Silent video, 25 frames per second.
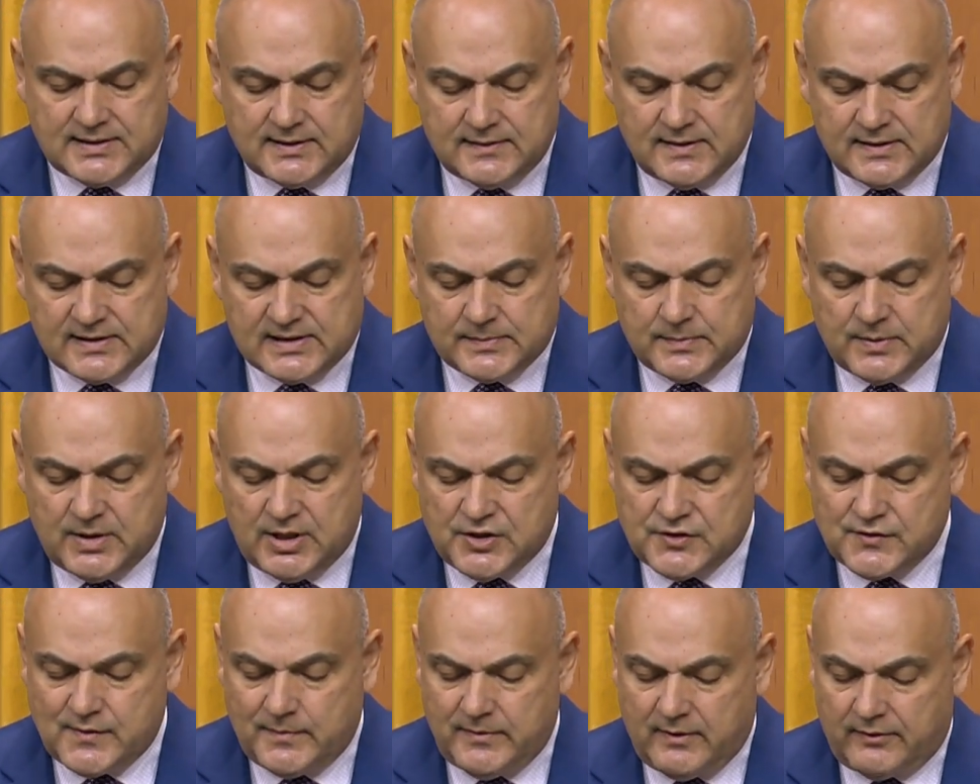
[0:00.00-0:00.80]
in the
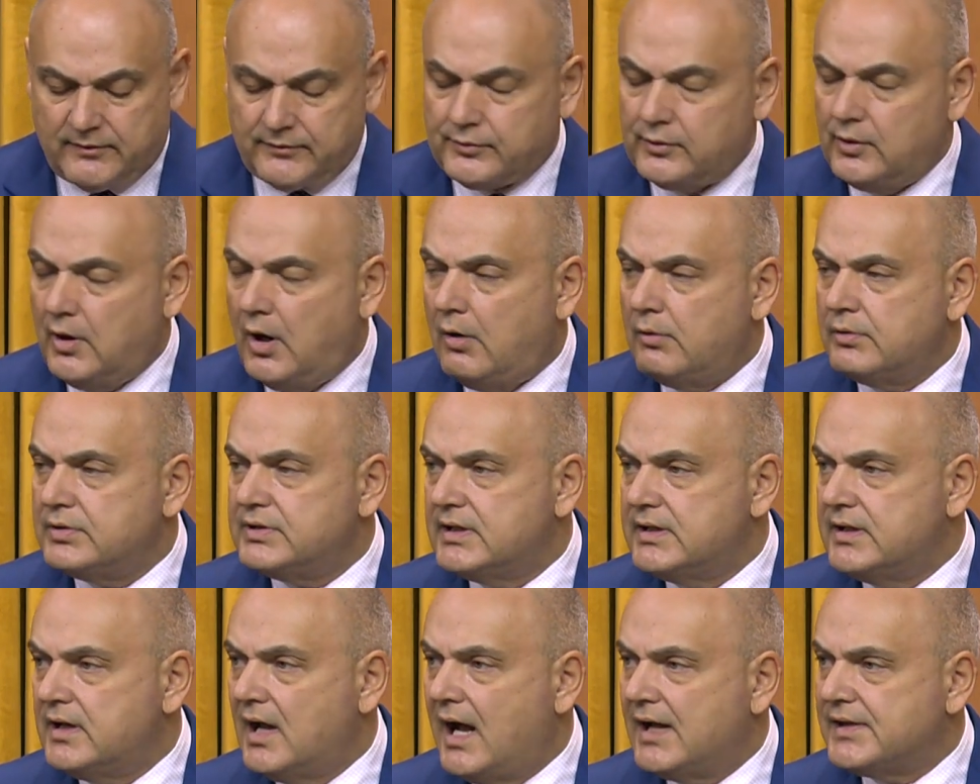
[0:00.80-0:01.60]
speech from the throne
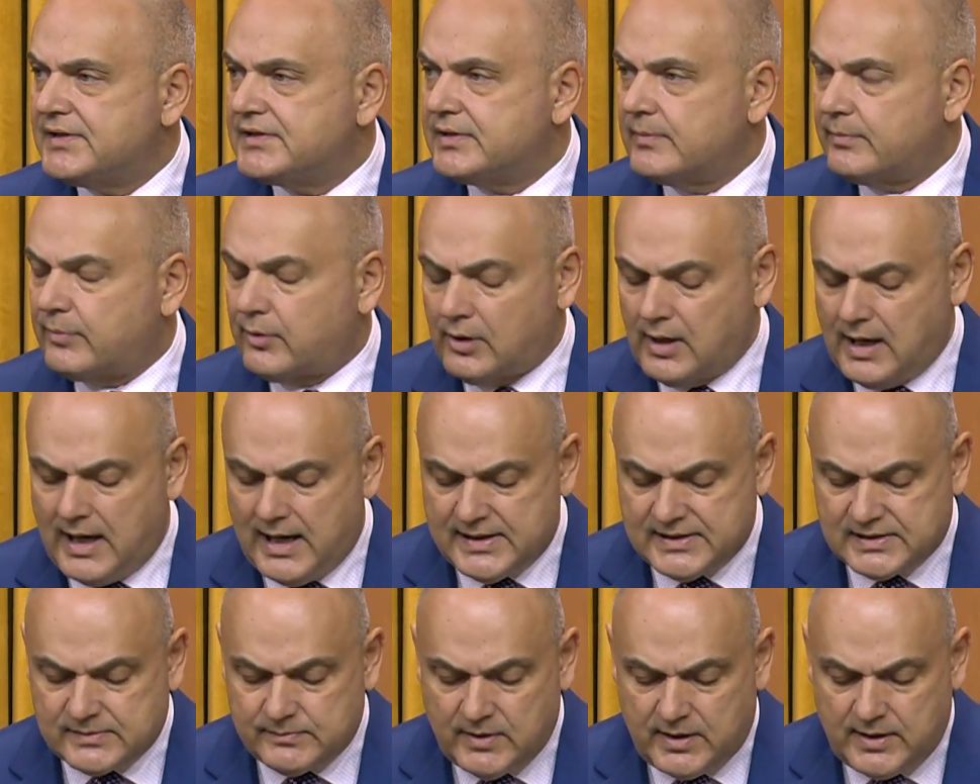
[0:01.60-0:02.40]
did not
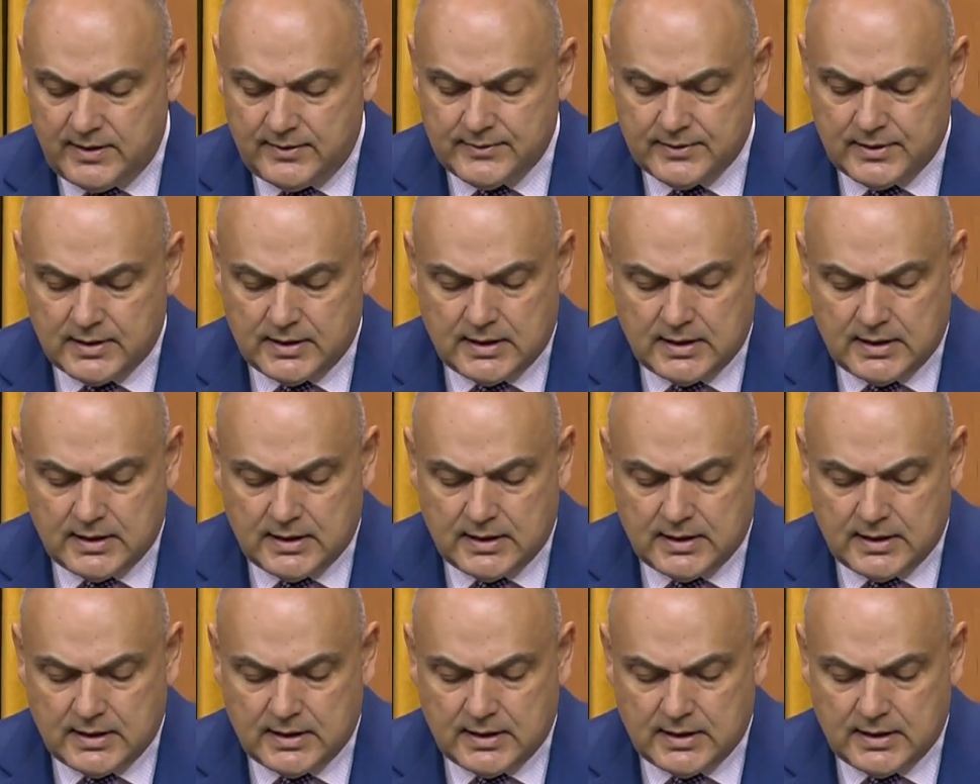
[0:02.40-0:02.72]
surprise me.